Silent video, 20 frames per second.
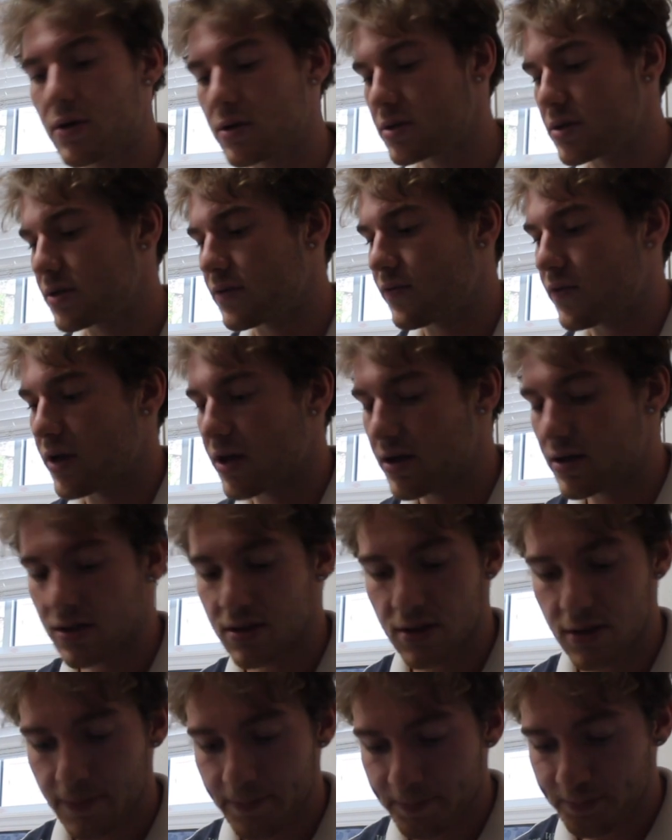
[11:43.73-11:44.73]
ounces of
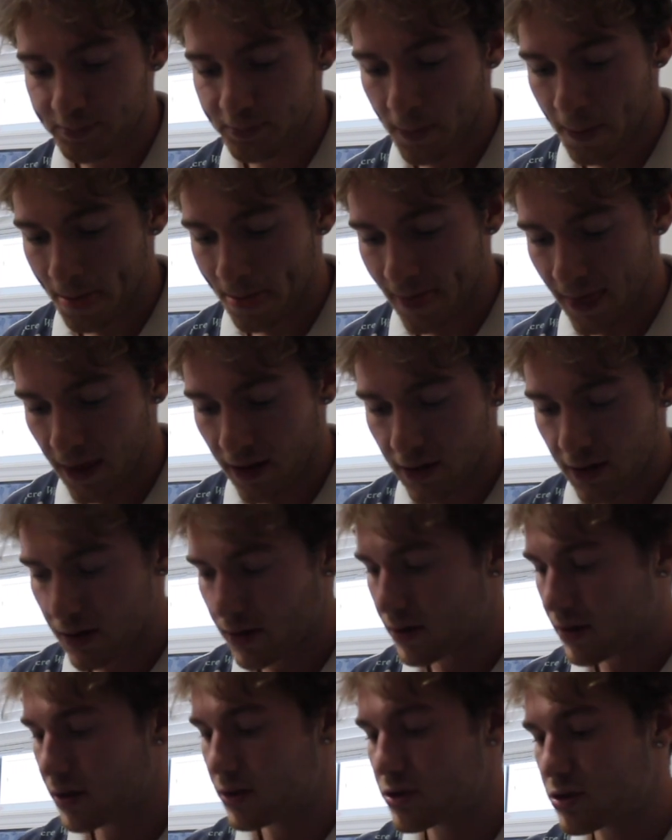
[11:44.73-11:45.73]
lettuce,
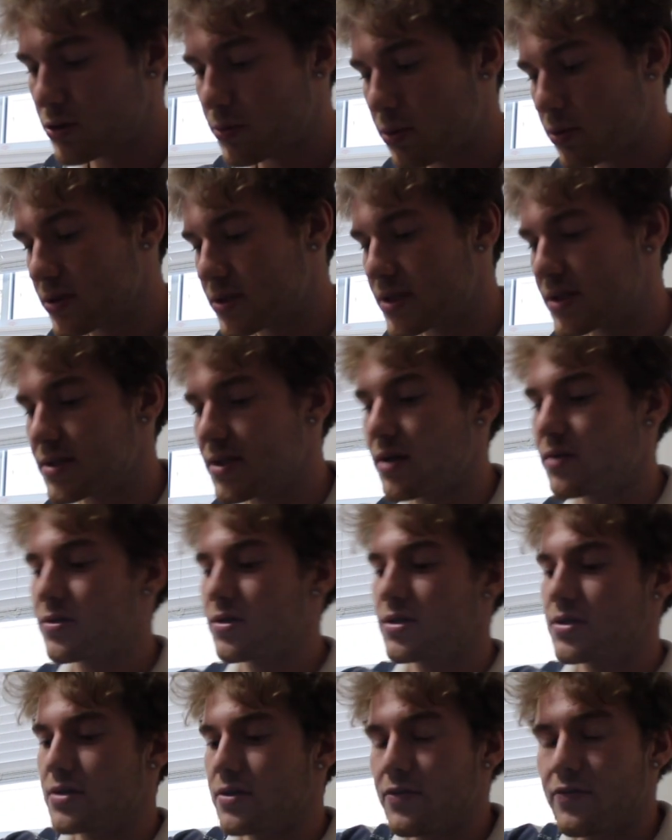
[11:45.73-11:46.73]
2.6
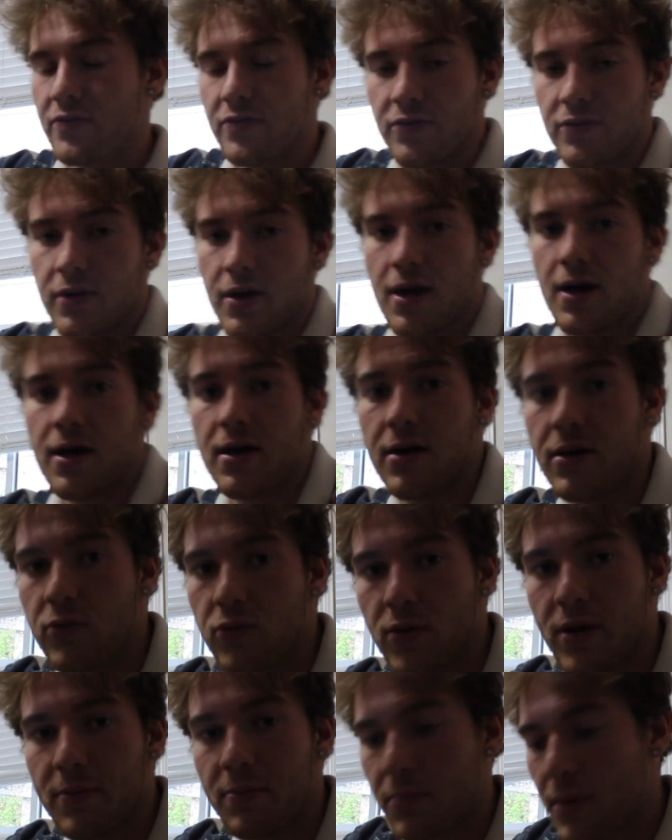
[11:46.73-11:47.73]
ounces of
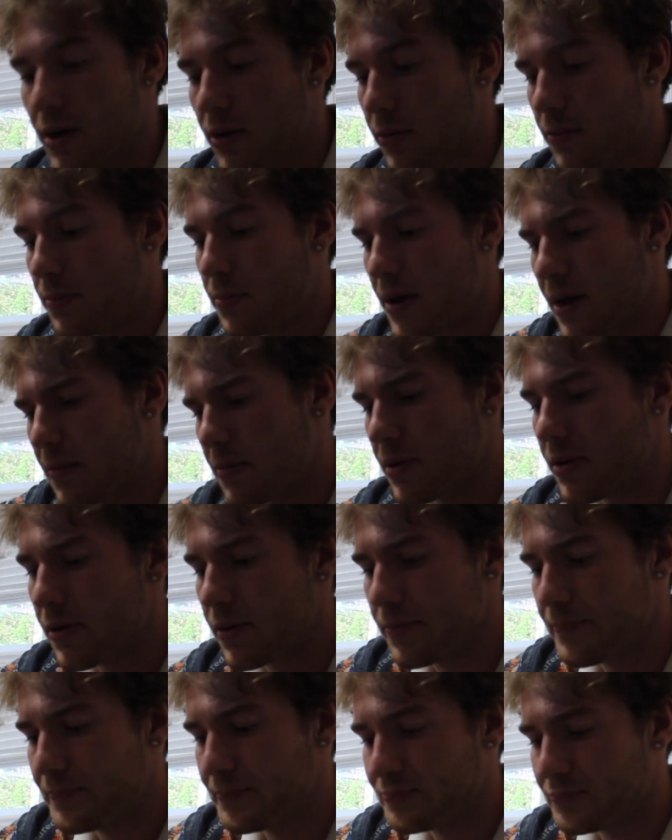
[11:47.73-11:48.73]
red bell
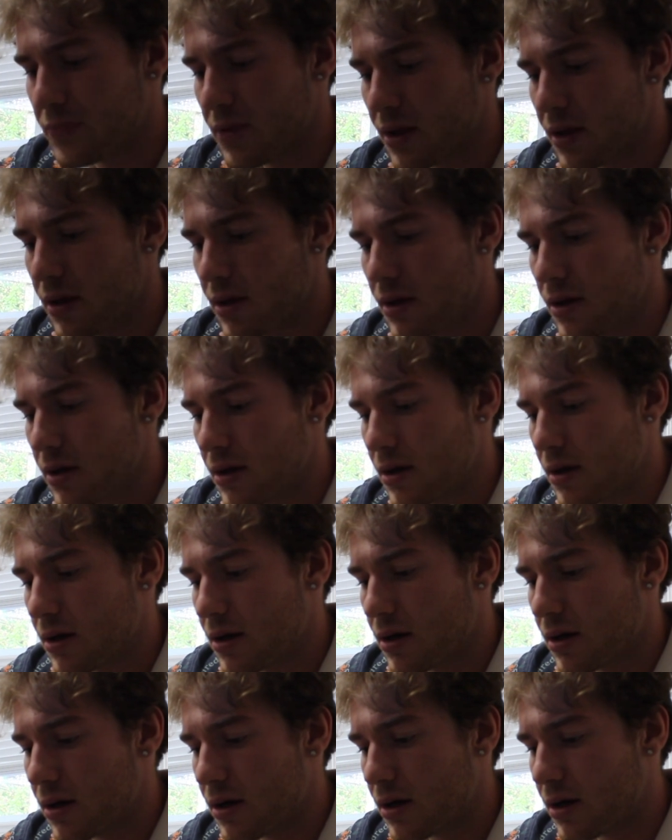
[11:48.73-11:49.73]
pepper,
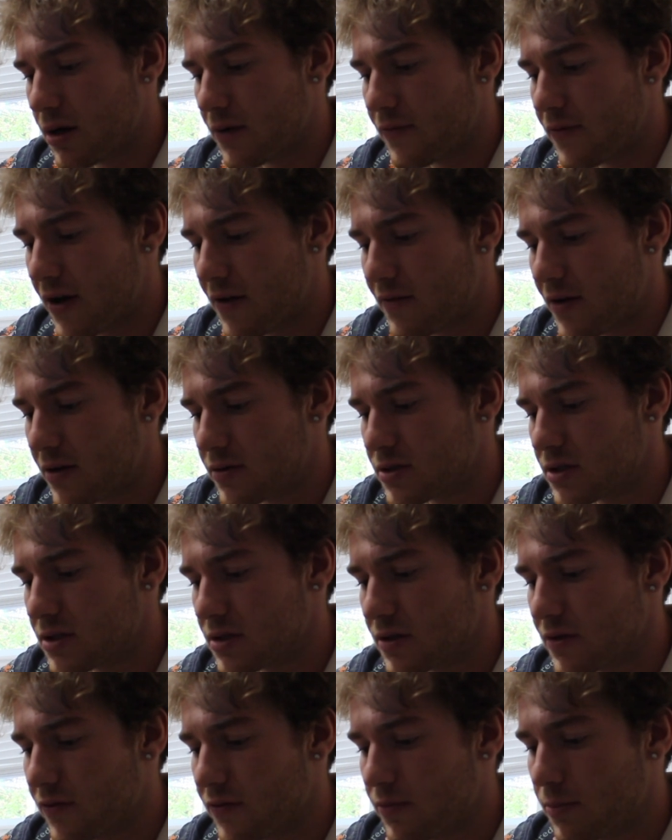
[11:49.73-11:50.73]
5 ounces
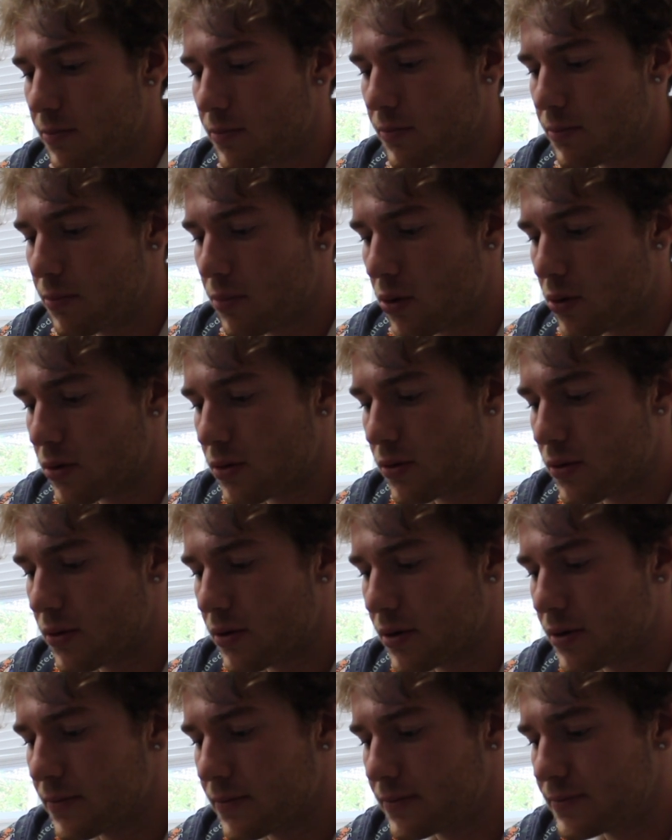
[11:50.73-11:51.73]
of pork
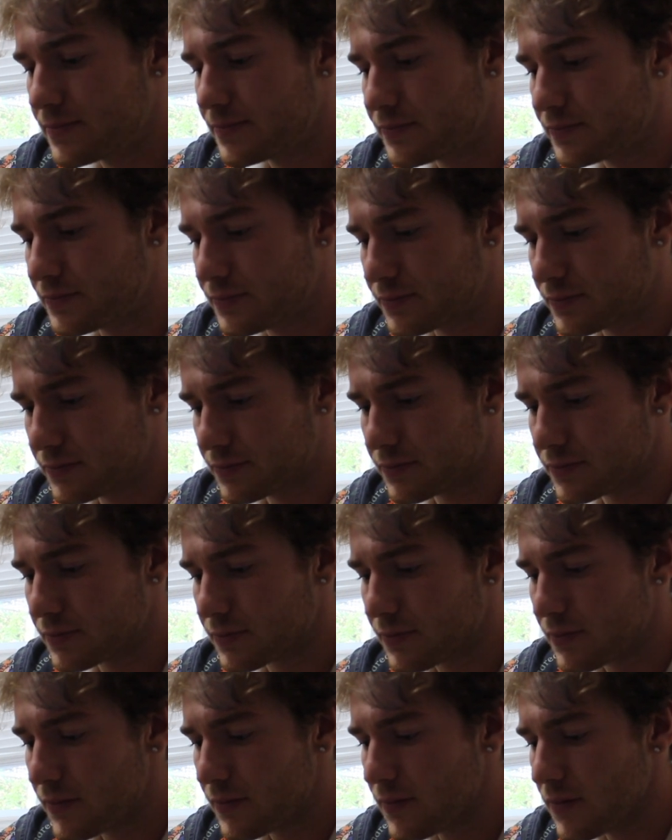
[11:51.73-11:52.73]
loin,
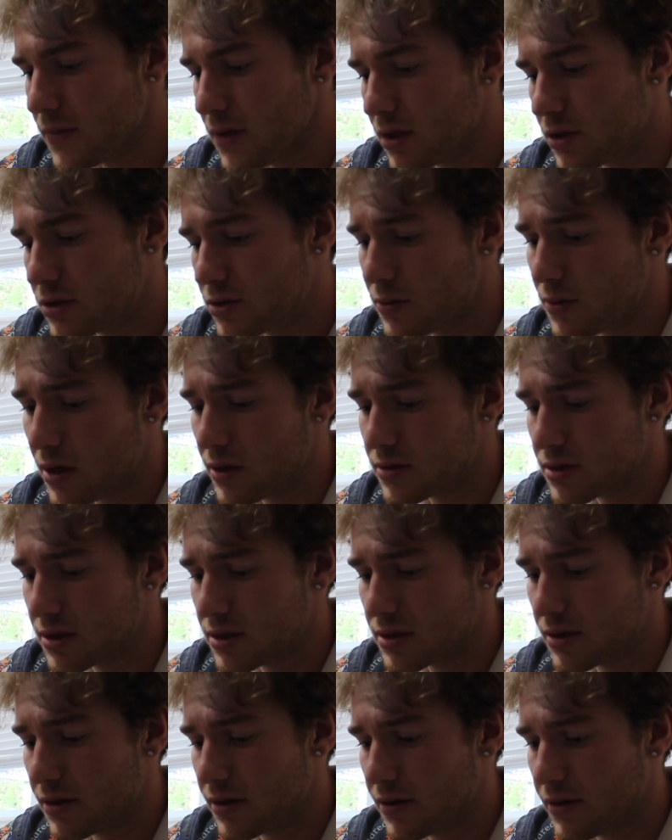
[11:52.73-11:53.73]
2
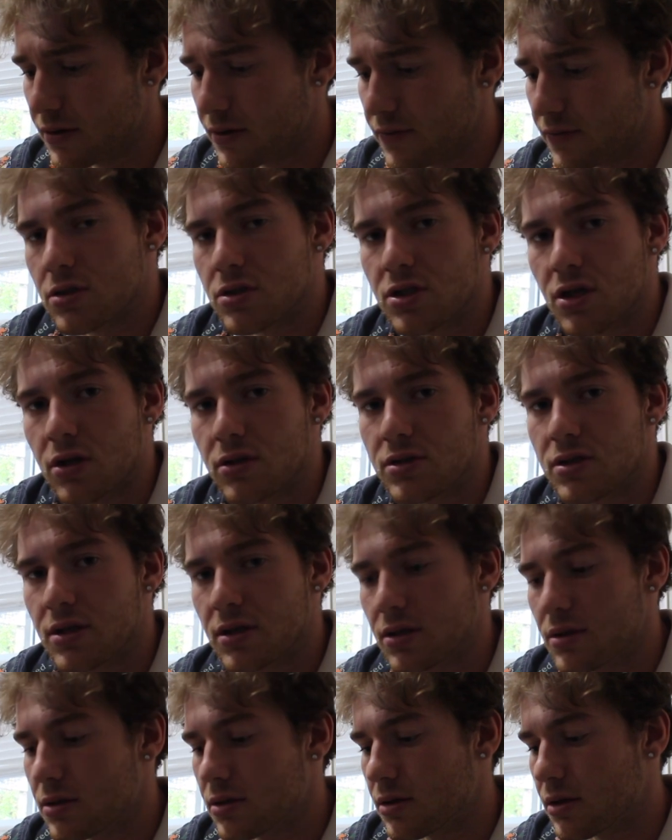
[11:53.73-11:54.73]
ounces of
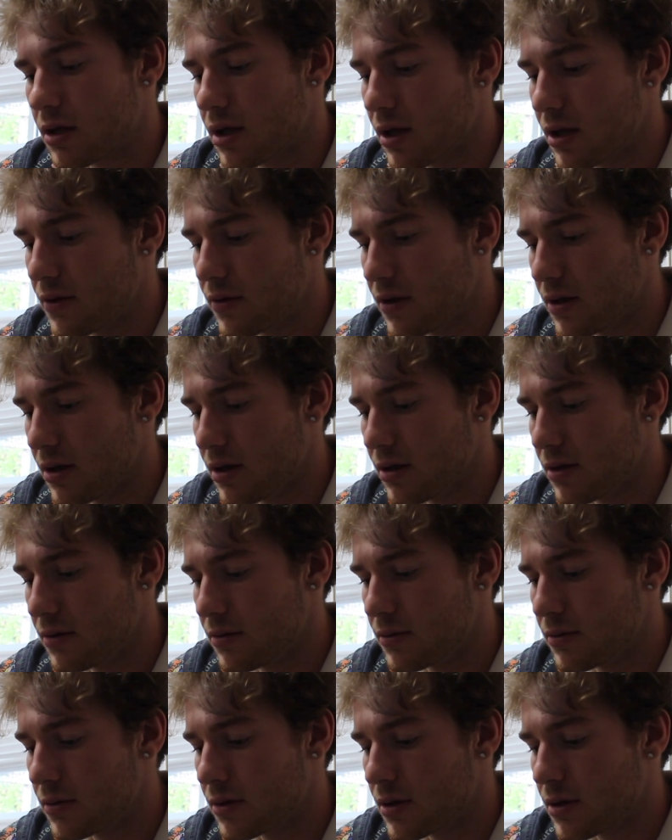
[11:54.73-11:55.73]
salsa, and
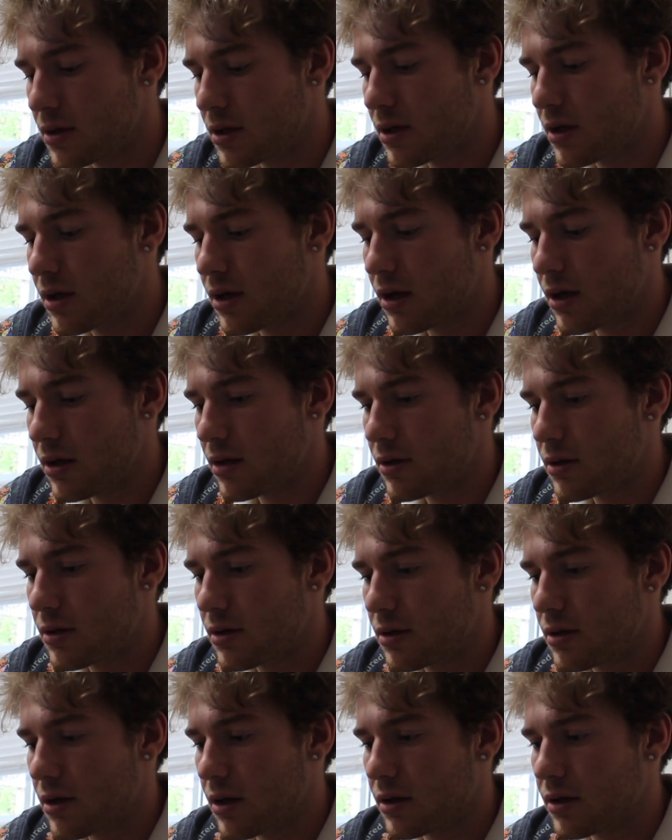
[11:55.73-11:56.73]
then
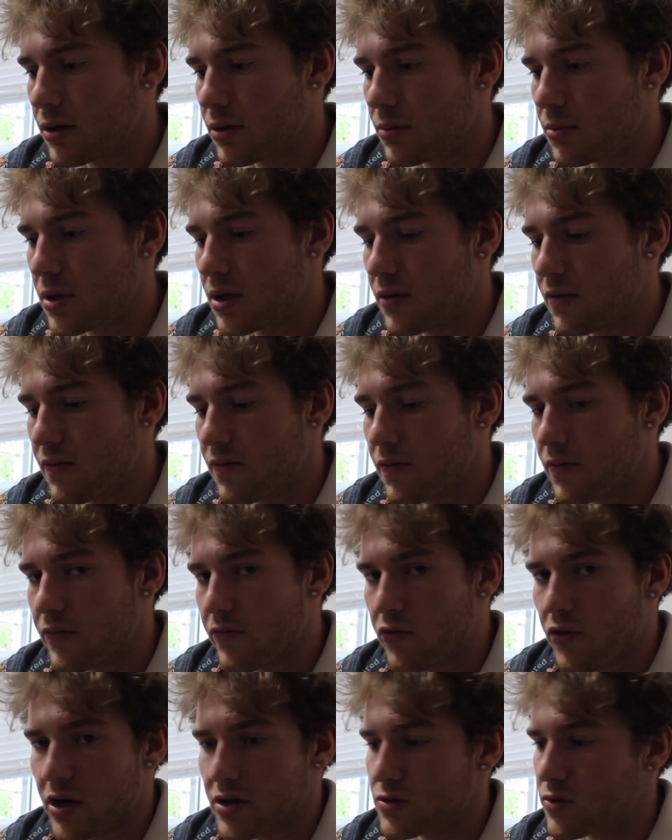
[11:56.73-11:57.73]
a little bit of
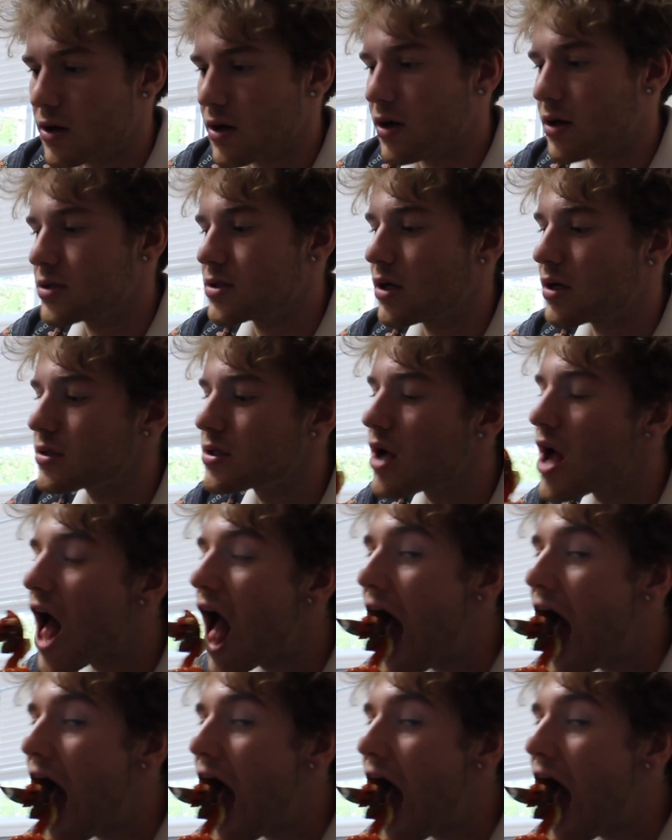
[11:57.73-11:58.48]
Frank's red hot sauce.